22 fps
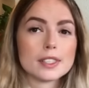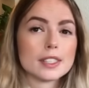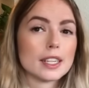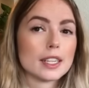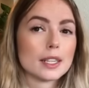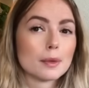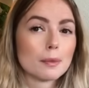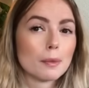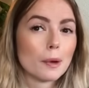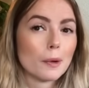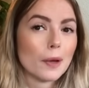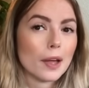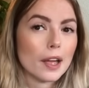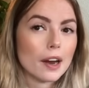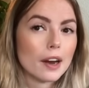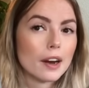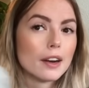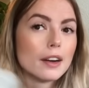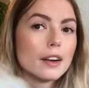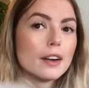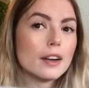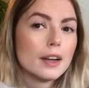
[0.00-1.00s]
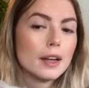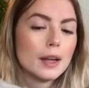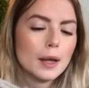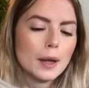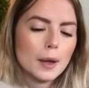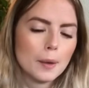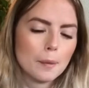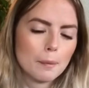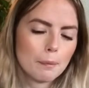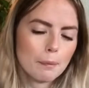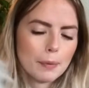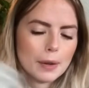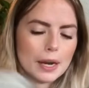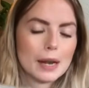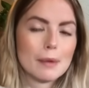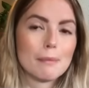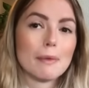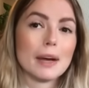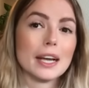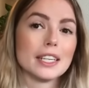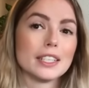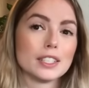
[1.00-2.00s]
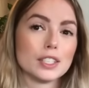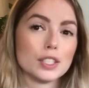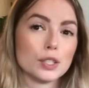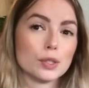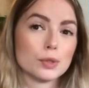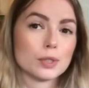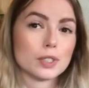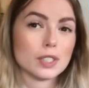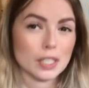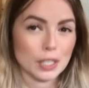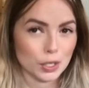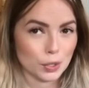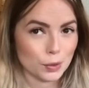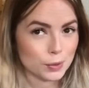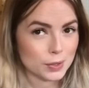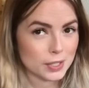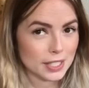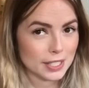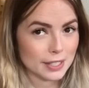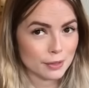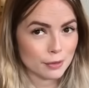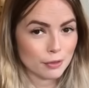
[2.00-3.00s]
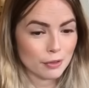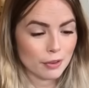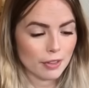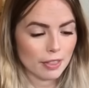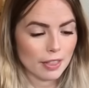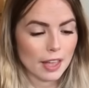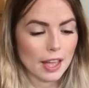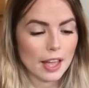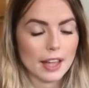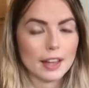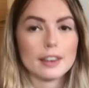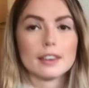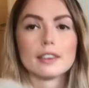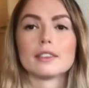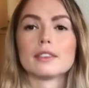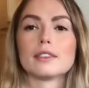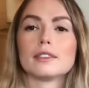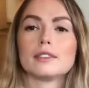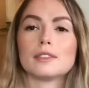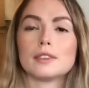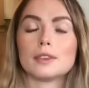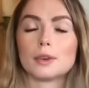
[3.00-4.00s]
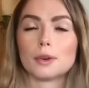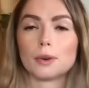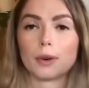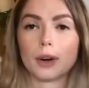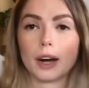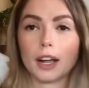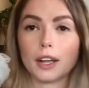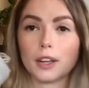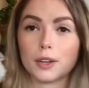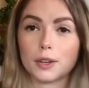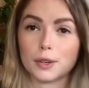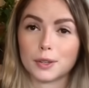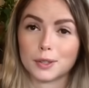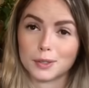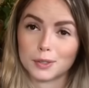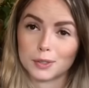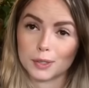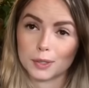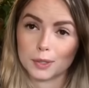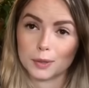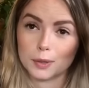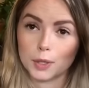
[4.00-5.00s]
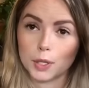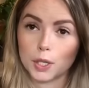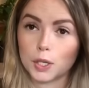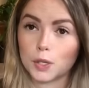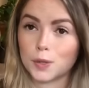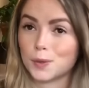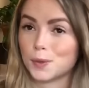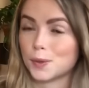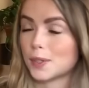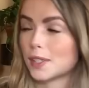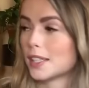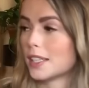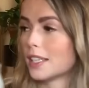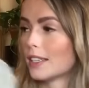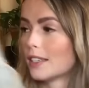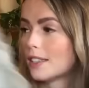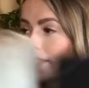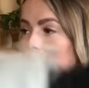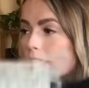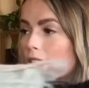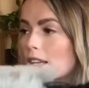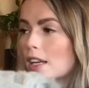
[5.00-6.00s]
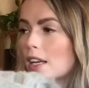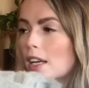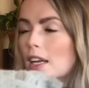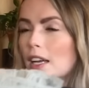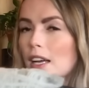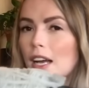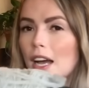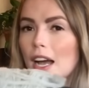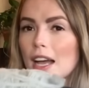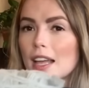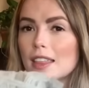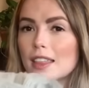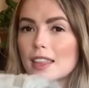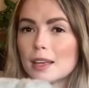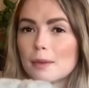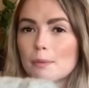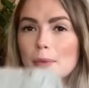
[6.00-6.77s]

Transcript: with silk mohair, but I might use the new Tiden for that, or I could also use this. I